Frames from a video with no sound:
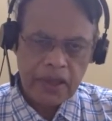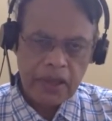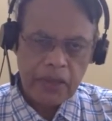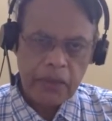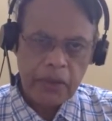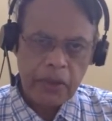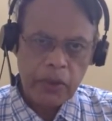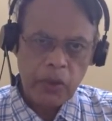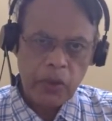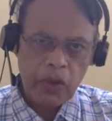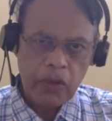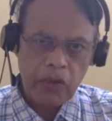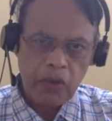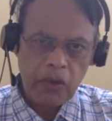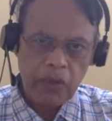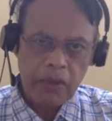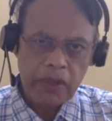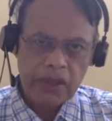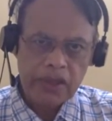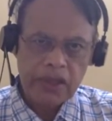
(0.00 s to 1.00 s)
but
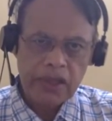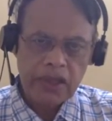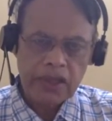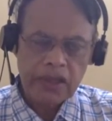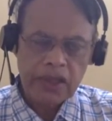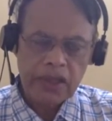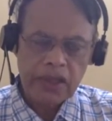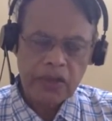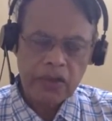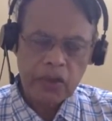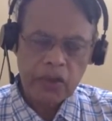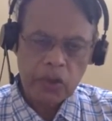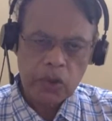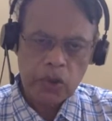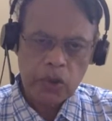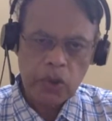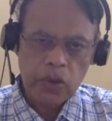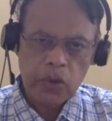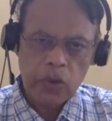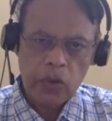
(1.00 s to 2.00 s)
uniform distension is the
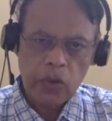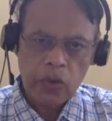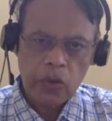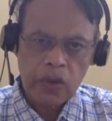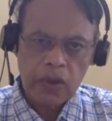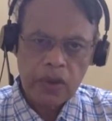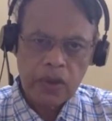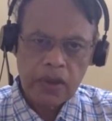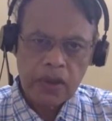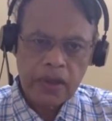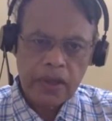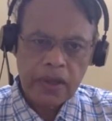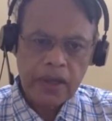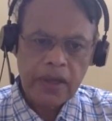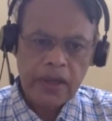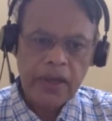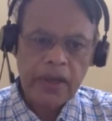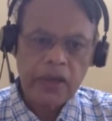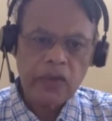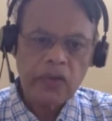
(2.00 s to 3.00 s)
usual rule in
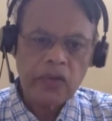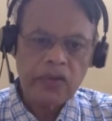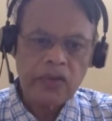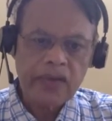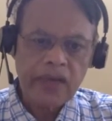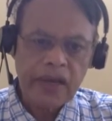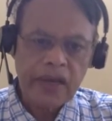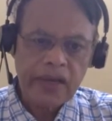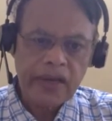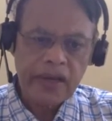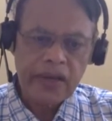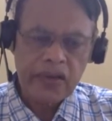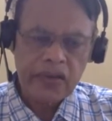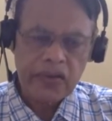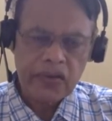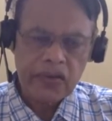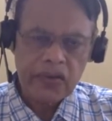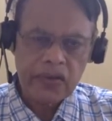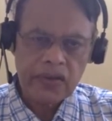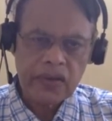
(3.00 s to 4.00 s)
case of
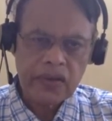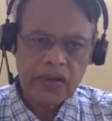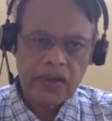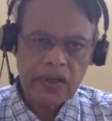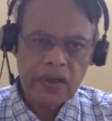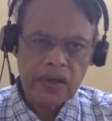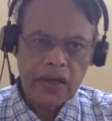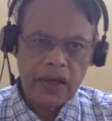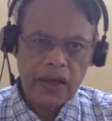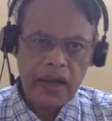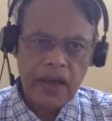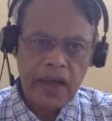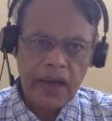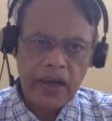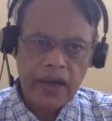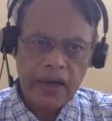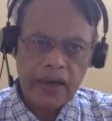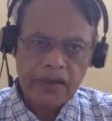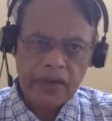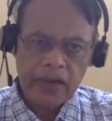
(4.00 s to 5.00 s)
ascites, and
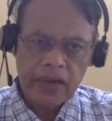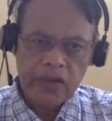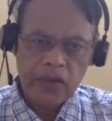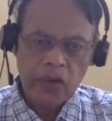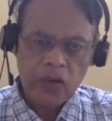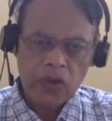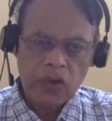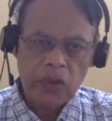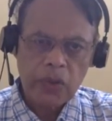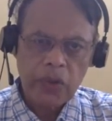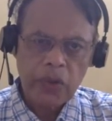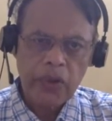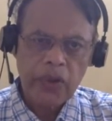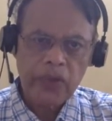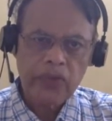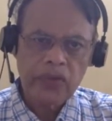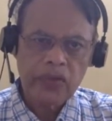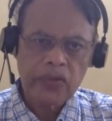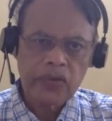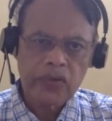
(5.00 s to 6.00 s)
ascites also
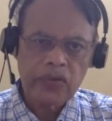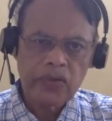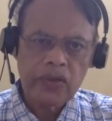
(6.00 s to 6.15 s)
produces